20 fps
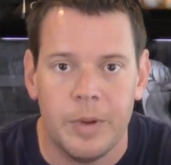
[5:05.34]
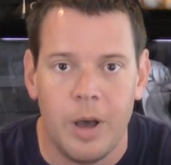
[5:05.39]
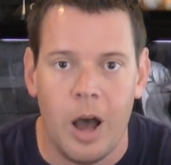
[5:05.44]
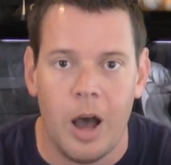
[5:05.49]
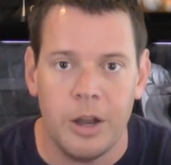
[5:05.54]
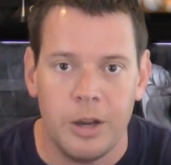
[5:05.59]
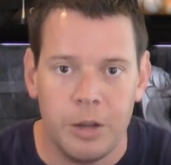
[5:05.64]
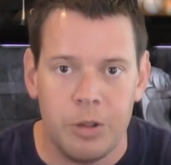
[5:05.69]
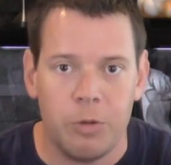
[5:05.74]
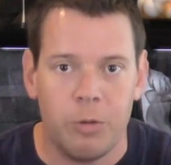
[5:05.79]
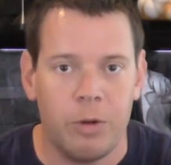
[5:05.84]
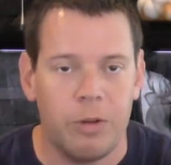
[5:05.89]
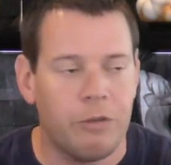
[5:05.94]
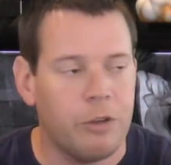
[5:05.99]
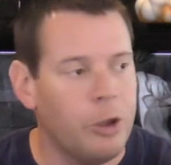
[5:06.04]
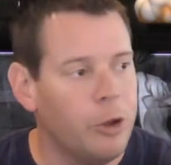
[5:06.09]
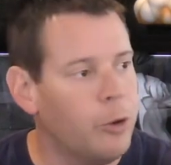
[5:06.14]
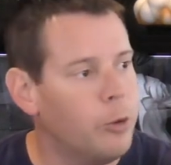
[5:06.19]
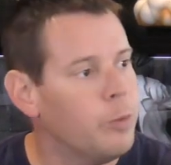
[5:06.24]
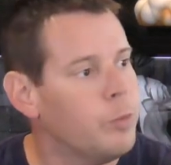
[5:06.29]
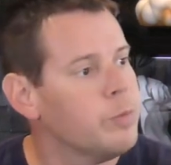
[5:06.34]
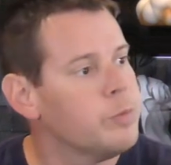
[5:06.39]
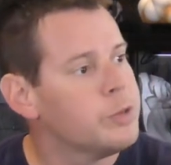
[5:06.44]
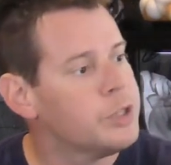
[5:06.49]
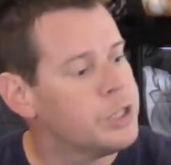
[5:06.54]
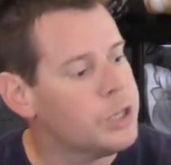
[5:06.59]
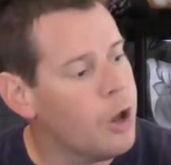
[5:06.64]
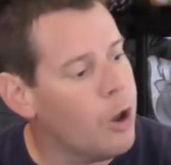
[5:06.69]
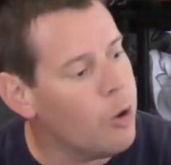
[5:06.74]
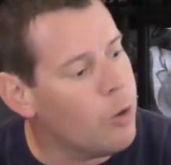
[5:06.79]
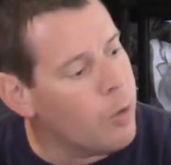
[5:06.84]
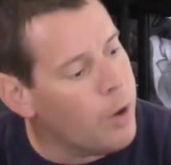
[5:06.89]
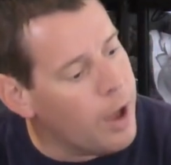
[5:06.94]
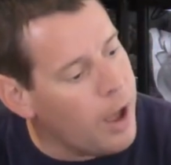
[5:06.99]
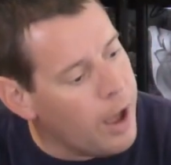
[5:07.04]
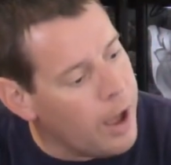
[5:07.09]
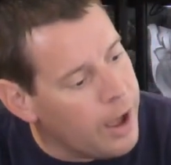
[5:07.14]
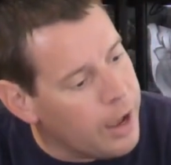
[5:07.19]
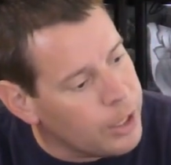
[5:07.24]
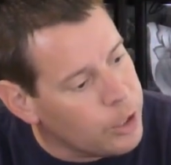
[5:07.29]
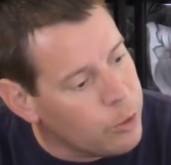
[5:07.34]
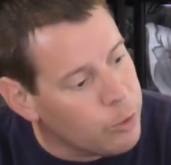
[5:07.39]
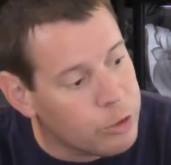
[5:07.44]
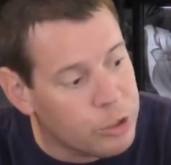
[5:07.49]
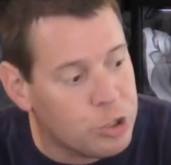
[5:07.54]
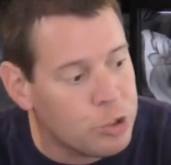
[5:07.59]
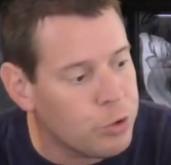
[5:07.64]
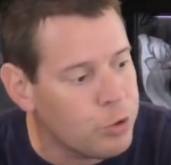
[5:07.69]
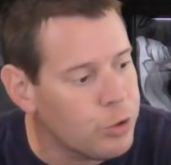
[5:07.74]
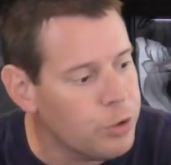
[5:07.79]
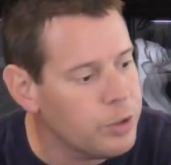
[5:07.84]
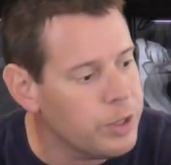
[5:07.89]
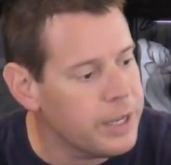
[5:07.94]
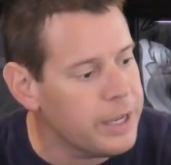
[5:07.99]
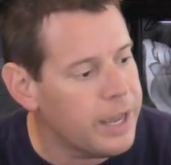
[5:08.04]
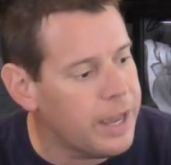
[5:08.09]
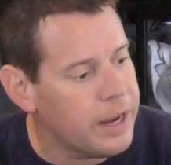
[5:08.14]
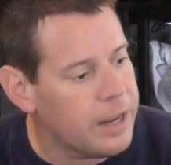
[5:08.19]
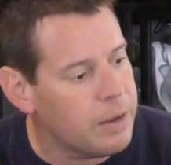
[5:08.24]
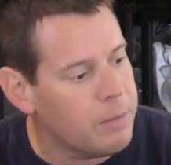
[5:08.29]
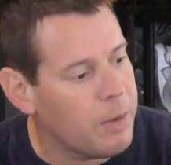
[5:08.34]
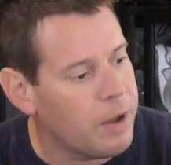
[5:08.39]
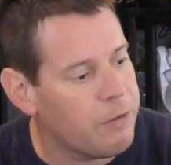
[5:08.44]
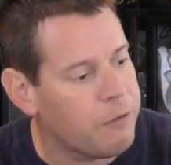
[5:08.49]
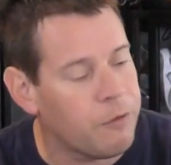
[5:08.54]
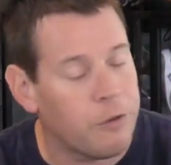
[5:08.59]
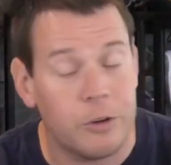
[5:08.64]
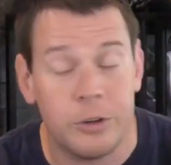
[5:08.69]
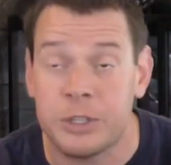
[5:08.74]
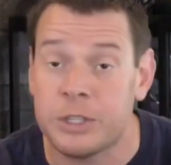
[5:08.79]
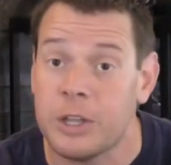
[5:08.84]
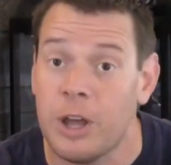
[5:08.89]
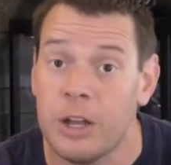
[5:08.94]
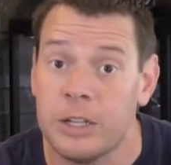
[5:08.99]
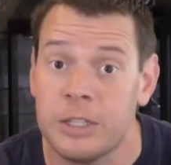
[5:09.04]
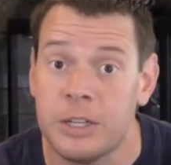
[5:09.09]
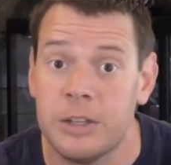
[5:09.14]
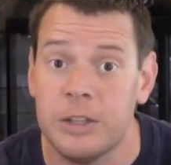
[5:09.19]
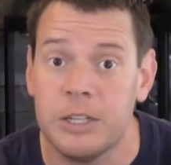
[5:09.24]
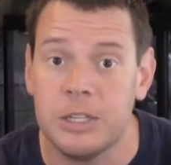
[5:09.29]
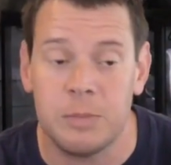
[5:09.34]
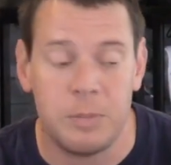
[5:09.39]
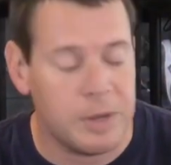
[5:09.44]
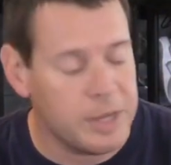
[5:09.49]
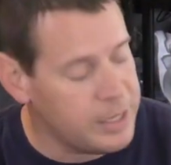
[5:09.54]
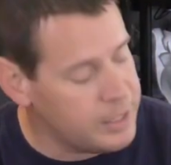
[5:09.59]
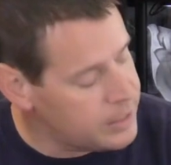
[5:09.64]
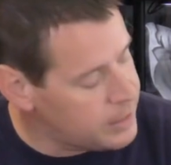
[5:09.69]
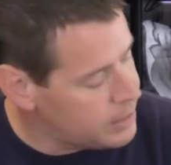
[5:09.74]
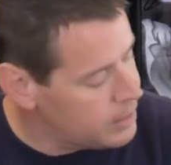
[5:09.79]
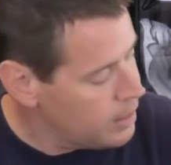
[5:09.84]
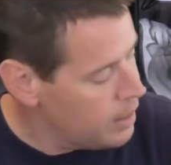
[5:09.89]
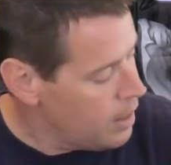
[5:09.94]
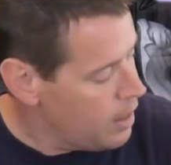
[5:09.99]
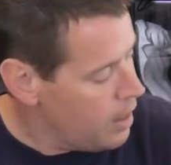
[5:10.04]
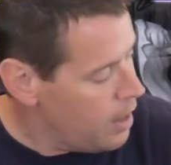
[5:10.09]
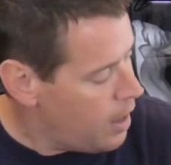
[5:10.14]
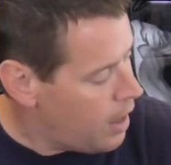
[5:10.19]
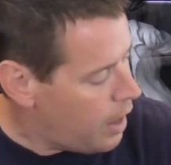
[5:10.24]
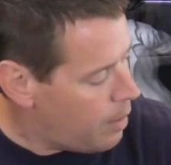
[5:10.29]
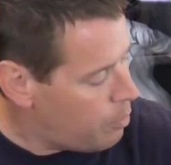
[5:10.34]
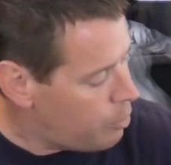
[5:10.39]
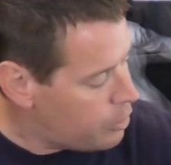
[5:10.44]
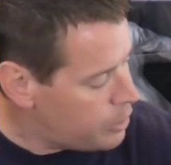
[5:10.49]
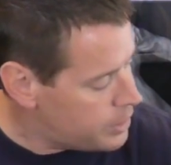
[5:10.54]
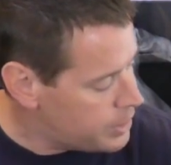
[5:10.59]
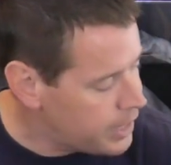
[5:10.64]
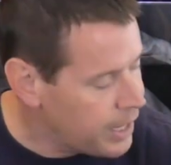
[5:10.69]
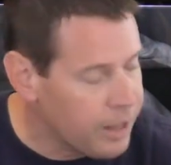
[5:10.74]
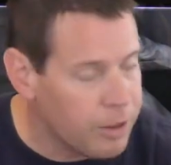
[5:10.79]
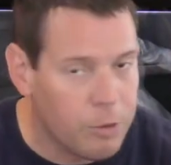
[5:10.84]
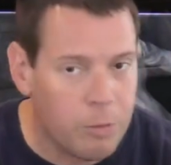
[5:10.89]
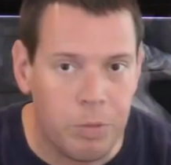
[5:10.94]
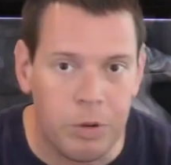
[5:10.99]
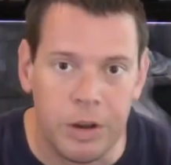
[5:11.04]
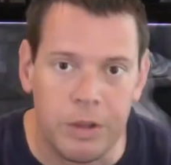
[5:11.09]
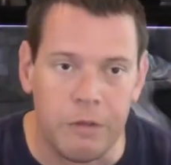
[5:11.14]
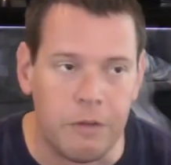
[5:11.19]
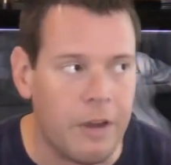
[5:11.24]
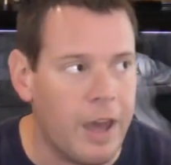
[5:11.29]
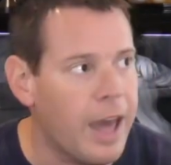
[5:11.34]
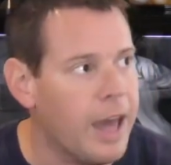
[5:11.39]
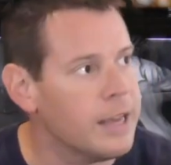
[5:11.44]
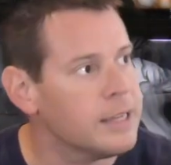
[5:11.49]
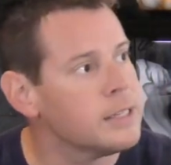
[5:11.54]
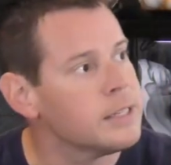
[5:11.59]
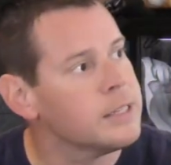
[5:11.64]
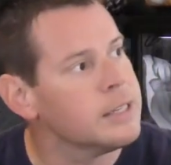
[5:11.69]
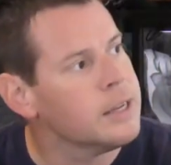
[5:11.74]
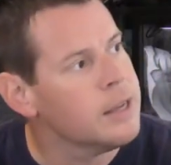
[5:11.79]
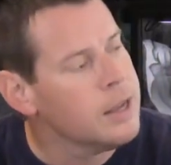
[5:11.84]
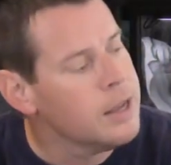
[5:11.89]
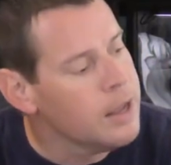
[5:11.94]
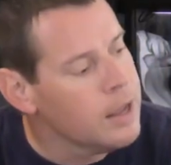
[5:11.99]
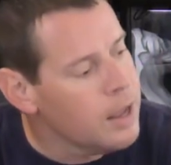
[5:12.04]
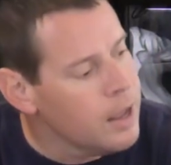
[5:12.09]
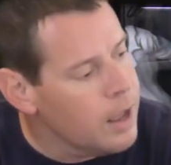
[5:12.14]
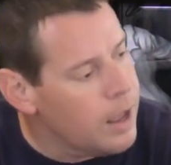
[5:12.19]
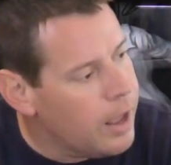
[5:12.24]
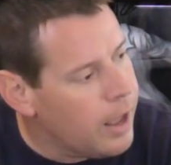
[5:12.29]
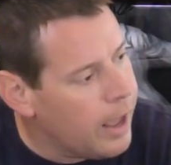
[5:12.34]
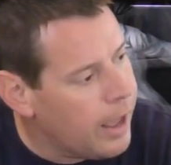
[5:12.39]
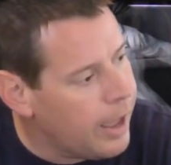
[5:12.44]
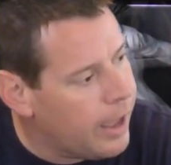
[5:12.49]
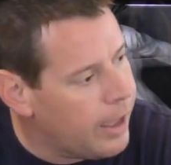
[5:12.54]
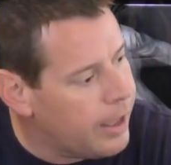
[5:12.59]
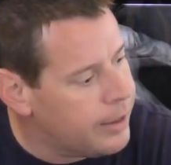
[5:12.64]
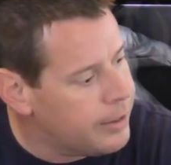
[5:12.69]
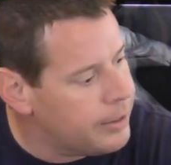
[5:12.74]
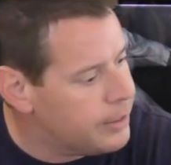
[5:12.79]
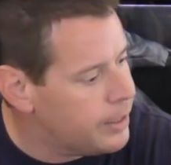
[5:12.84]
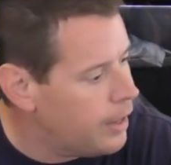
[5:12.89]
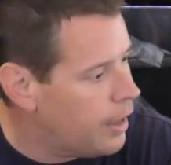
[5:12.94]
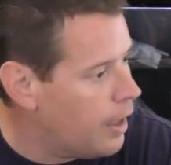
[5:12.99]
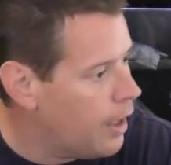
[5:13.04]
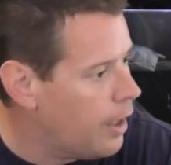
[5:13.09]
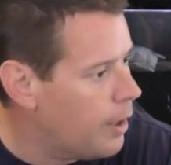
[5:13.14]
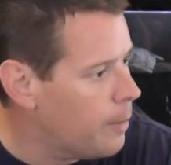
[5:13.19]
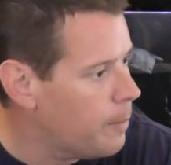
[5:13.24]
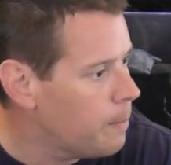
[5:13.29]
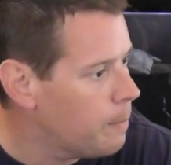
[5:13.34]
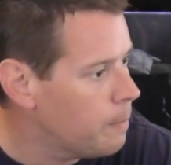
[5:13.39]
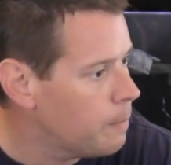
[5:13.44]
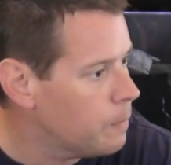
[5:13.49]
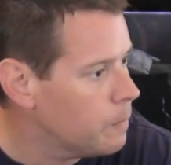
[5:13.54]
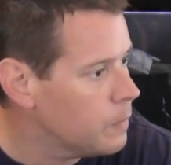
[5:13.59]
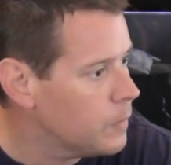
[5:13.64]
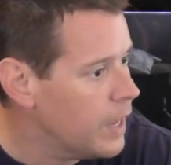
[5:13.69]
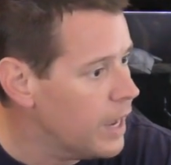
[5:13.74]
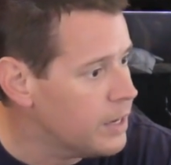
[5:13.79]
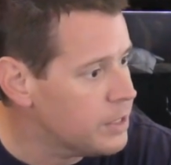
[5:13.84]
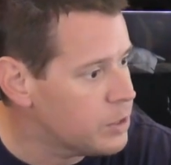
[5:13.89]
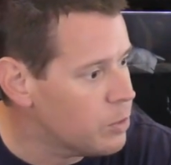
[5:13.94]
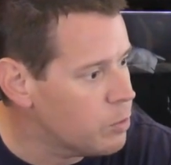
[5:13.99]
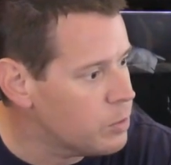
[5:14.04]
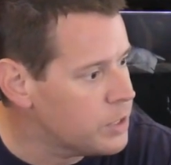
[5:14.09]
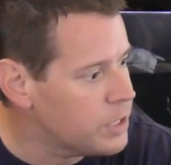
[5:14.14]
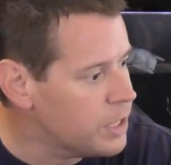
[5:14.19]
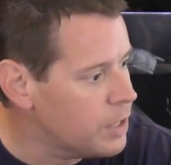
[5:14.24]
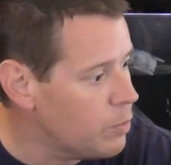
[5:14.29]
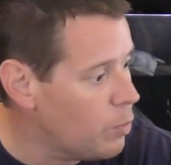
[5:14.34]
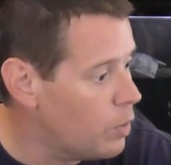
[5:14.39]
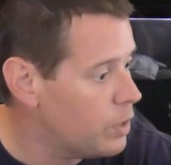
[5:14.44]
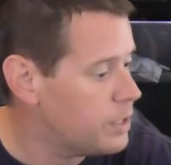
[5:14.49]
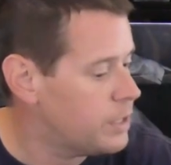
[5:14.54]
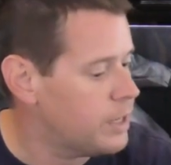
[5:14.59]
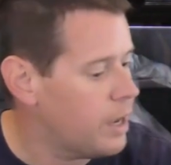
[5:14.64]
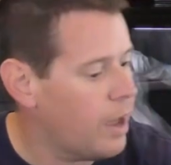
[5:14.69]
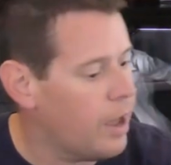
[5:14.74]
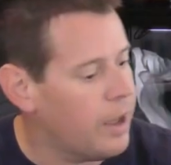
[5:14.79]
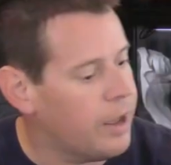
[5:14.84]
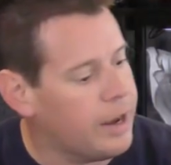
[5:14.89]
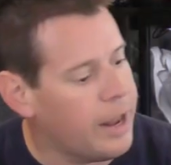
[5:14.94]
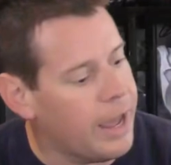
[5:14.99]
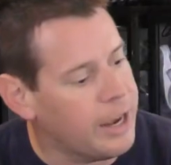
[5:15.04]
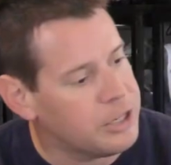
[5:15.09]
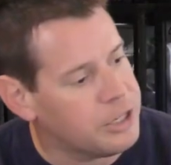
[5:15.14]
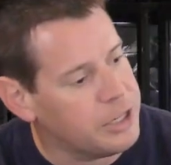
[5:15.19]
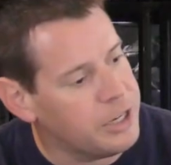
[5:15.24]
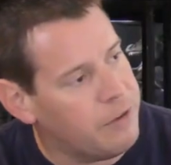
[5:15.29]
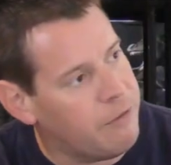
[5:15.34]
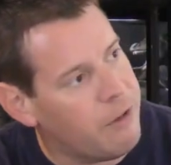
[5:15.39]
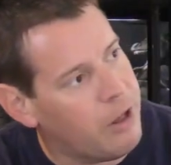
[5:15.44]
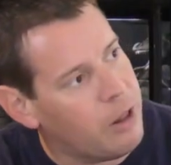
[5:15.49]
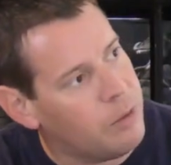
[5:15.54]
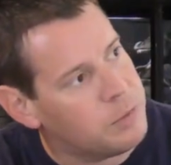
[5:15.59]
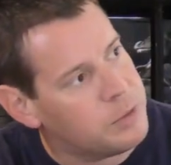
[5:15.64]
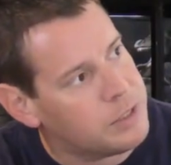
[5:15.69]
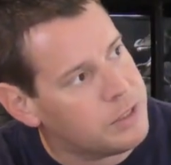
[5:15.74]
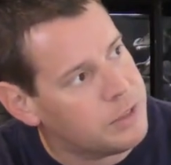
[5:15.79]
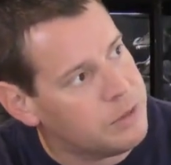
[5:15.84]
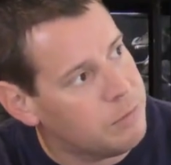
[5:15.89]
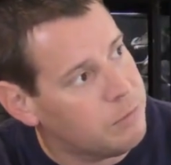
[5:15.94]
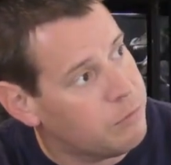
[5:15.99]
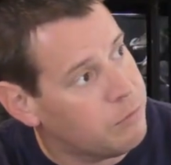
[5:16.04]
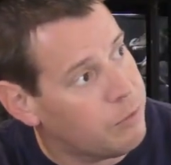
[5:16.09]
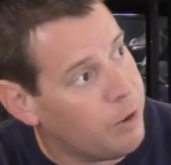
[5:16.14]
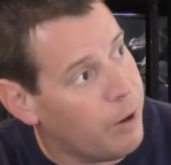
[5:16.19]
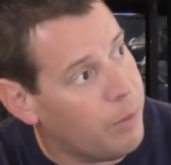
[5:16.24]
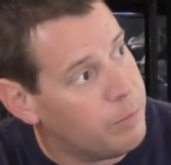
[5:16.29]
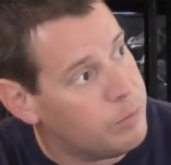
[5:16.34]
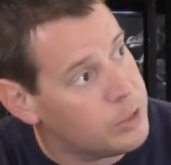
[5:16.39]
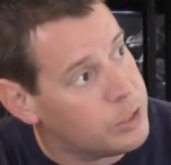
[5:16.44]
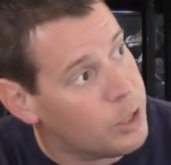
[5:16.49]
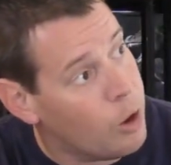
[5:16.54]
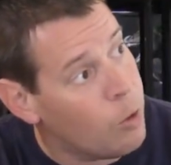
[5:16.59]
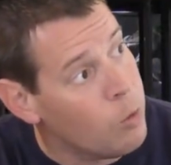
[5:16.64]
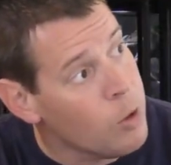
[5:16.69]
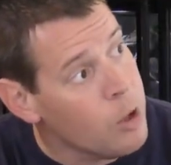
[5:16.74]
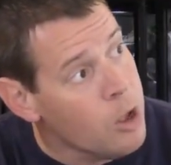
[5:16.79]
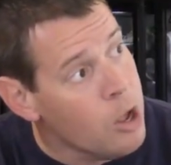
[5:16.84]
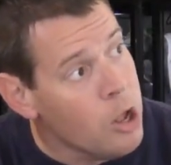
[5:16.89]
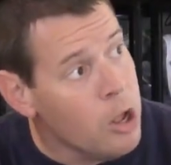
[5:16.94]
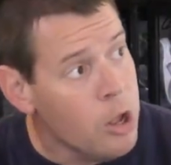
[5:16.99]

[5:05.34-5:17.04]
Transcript: On to the review. So you were truly getting my first thoughts on this piece. I put it together pretty fast. And yeah, so we'll see what it actually develops from. So